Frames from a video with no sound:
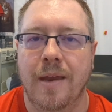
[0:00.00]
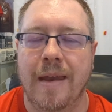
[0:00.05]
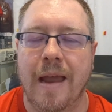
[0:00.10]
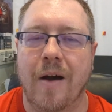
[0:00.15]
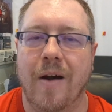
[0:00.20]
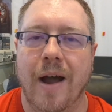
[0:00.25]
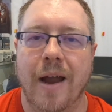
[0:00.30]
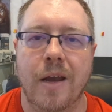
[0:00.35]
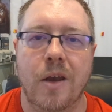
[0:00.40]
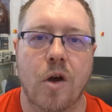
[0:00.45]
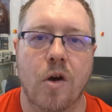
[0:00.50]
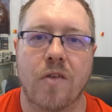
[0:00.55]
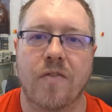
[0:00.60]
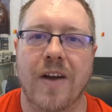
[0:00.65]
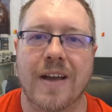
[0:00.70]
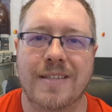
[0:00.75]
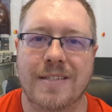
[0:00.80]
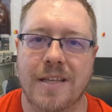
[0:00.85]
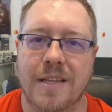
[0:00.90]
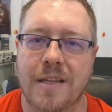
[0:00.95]
Now, I know
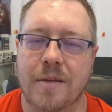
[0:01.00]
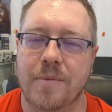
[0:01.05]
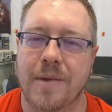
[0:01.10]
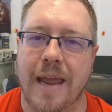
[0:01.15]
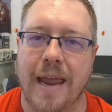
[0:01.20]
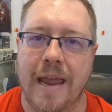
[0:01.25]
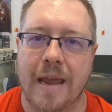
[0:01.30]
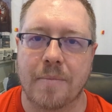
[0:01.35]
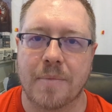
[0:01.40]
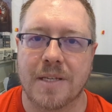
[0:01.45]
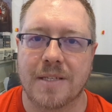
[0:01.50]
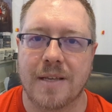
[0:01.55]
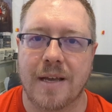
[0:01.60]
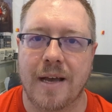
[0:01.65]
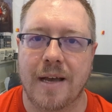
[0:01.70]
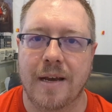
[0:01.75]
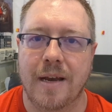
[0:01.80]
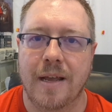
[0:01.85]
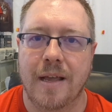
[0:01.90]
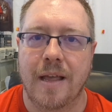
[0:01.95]
if I send them to
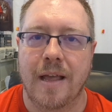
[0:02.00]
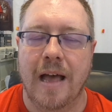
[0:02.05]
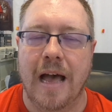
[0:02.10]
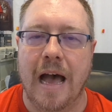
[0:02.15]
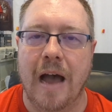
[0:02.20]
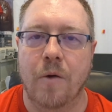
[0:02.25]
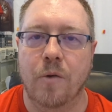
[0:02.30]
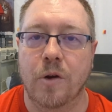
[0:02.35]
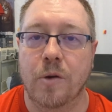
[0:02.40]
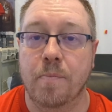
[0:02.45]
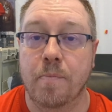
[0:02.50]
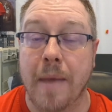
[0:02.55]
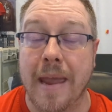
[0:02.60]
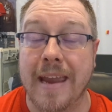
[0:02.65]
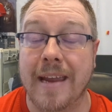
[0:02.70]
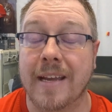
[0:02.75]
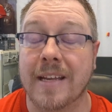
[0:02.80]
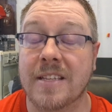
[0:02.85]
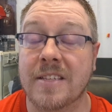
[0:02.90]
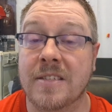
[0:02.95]
Amazon, I would
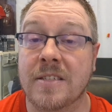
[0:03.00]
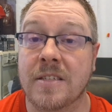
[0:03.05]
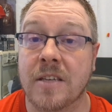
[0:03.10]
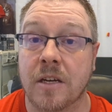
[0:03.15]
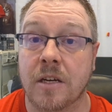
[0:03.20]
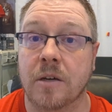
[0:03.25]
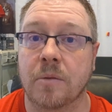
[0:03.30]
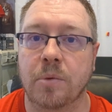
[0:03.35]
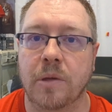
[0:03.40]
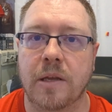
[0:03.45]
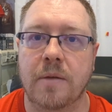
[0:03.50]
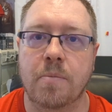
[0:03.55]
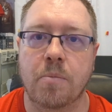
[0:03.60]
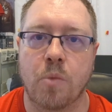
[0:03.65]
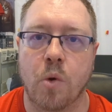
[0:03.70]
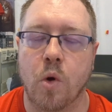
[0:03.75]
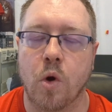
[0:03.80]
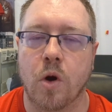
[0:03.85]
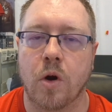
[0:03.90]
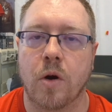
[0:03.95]
make considerably
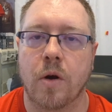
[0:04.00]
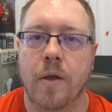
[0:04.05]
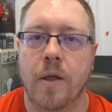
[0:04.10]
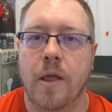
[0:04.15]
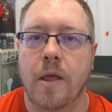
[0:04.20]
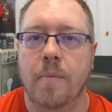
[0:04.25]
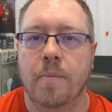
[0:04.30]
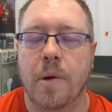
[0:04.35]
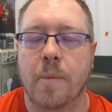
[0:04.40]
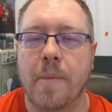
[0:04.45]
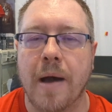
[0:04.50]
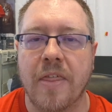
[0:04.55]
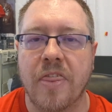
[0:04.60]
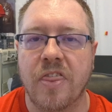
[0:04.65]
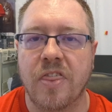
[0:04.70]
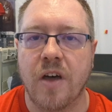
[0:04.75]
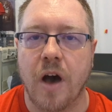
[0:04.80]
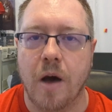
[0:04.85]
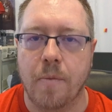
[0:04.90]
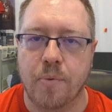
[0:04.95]
more, but my
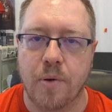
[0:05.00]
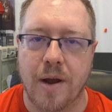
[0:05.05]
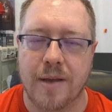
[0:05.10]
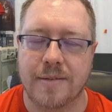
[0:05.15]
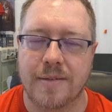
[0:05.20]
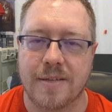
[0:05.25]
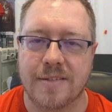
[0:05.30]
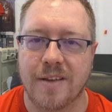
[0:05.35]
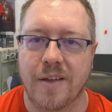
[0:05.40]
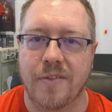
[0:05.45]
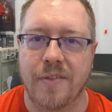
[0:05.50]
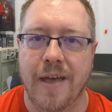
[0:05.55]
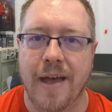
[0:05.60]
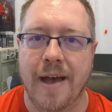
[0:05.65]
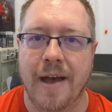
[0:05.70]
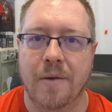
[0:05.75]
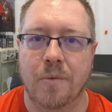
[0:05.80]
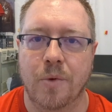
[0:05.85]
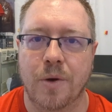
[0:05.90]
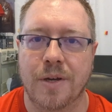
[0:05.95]
thought process on
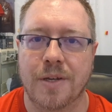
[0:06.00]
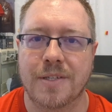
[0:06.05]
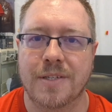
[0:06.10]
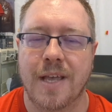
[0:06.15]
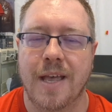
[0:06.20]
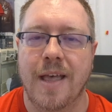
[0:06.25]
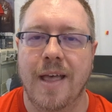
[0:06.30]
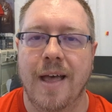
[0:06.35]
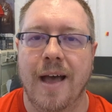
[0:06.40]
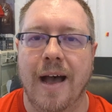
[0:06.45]
that was